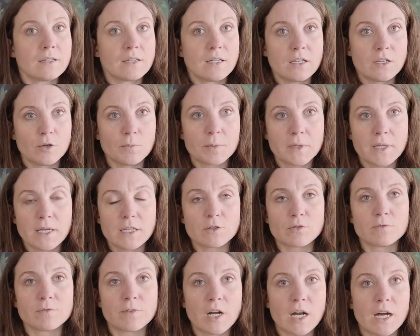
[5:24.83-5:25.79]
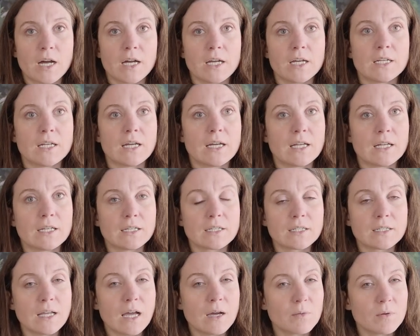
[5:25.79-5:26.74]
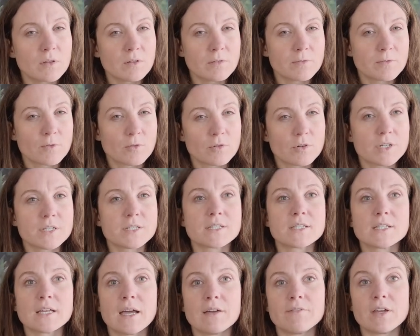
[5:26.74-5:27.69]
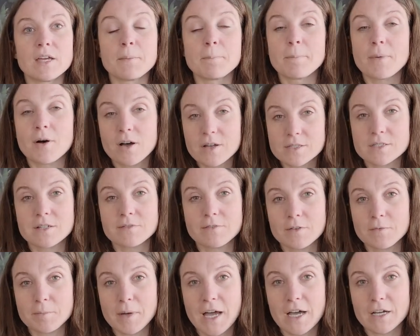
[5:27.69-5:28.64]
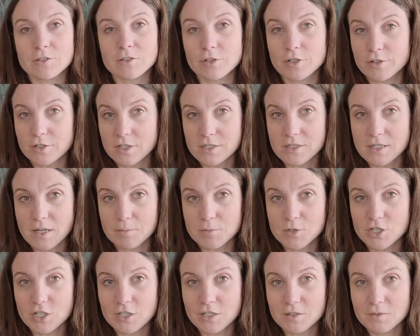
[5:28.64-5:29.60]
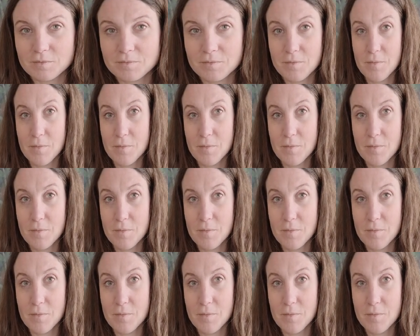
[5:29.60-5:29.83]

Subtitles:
that you plan to ride, and that will of course have a positive impact on your consumption.